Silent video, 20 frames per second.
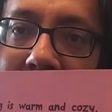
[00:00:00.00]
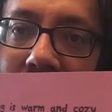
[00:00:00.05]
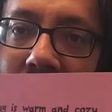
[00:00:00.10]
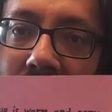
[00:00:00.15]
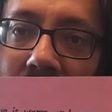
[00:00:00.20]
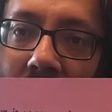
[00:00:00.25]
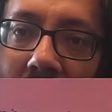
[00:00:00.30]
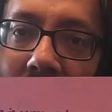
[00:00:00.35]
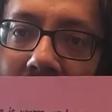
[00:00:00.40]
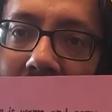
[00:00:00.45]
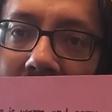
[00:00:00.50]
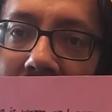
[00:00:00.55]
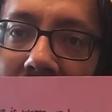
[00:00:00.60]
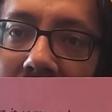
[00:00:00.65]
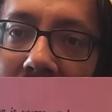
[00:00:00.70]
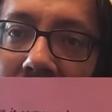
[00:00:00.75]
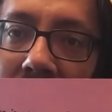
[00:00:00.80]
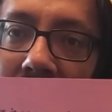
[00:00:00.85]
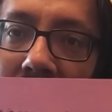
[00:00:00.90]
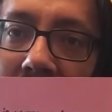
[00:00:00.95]
the
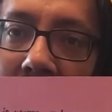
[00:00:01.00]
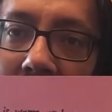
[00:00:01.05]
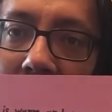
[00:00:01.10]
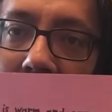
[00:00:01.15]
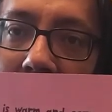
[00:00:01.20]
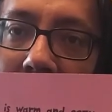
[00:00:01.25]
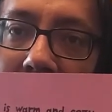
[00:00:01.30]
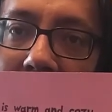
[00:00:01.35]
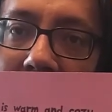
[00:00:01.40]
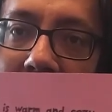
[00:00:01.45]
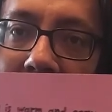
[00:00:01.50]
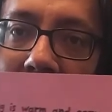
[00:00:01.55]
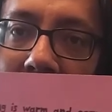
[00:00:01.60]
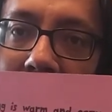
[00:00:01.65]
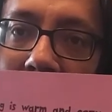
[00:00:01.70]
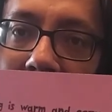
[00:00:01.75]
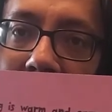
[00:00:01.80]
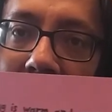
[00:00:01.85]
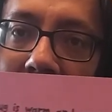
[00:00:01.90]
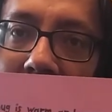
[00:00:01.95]
dog's nose
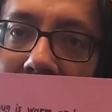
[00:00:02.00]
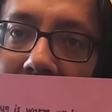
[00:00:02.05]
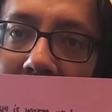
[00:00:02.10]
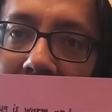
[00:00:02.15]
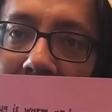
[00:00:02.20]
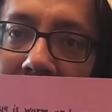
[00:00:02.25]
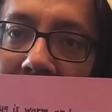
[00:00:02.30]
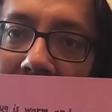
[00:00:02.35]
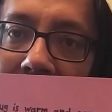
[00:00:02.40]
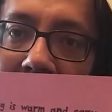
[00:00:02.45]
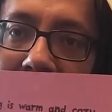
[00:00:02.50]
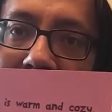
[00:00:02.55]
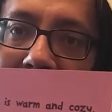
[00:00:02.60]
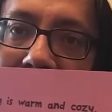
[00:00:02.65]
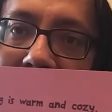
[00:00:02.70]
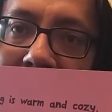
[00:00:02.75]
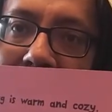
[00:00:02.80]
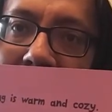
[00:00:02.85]
has